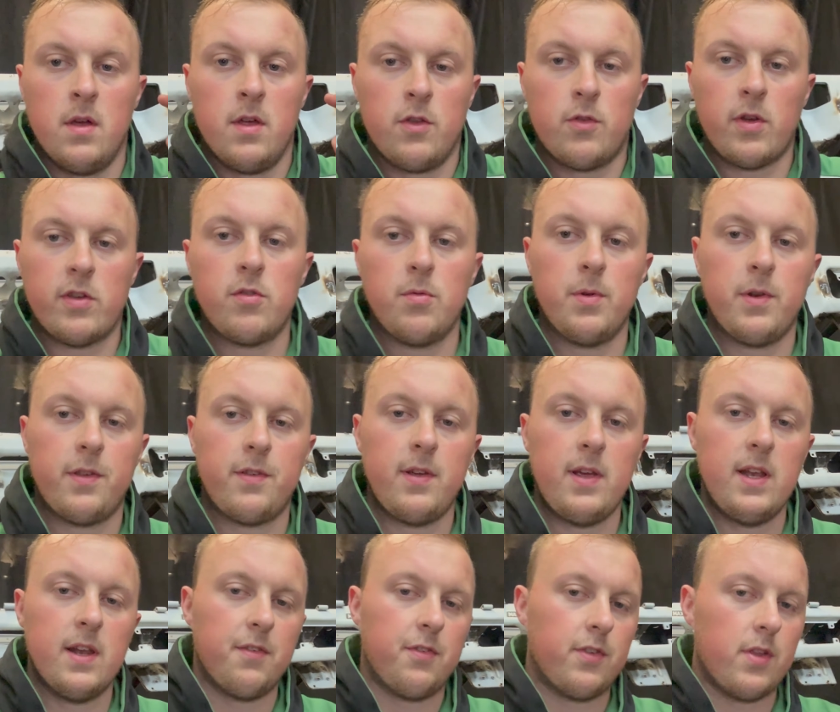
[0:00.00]
So as you would have
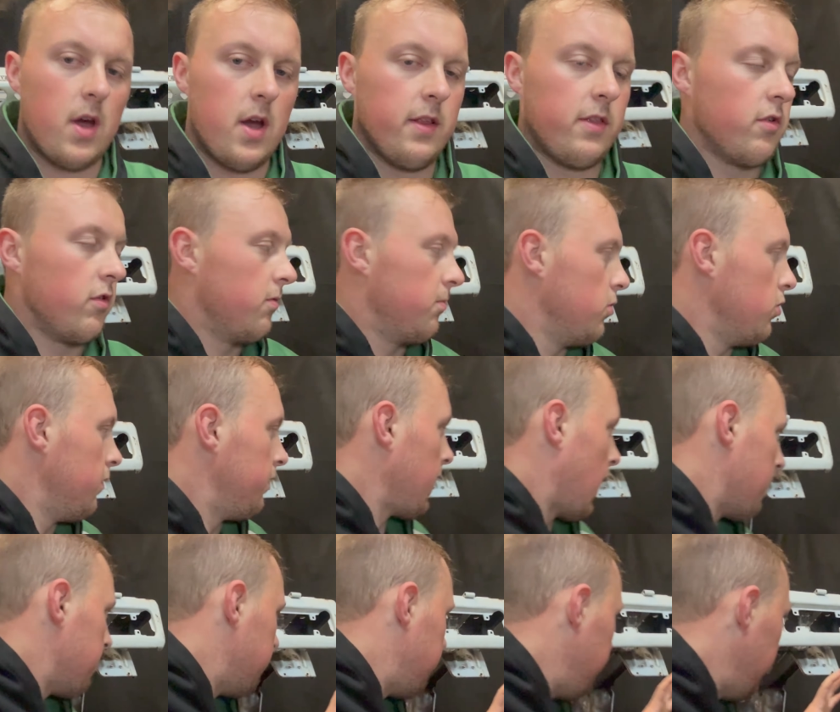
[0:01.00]
seen, I've started to remove
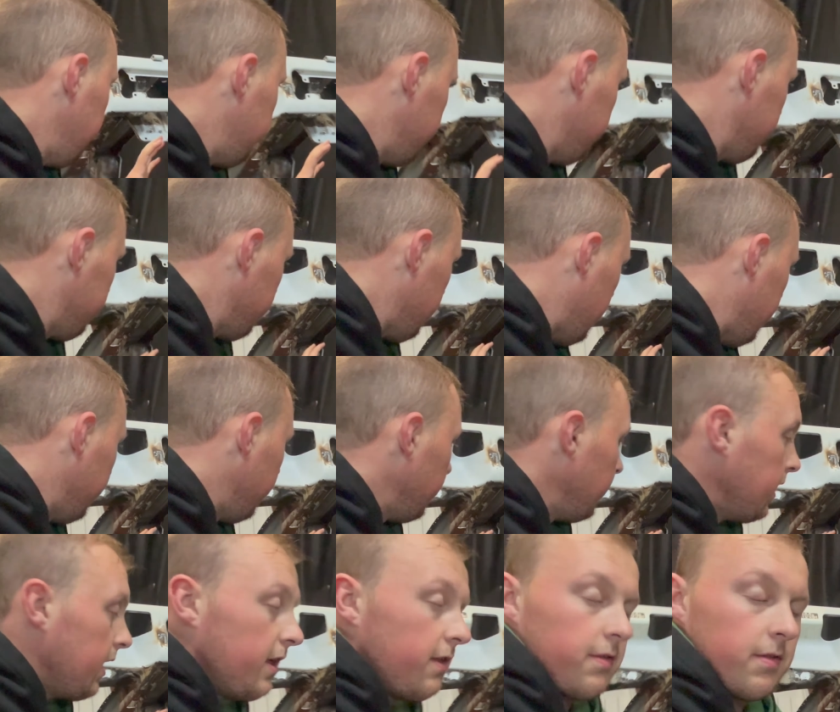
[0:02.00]
them pieces
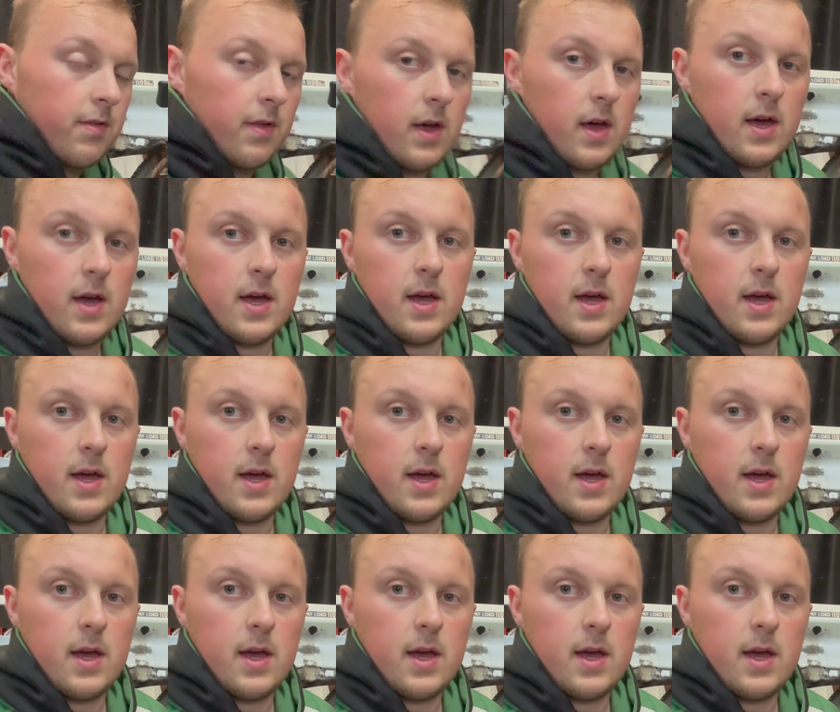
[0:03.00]
underneath.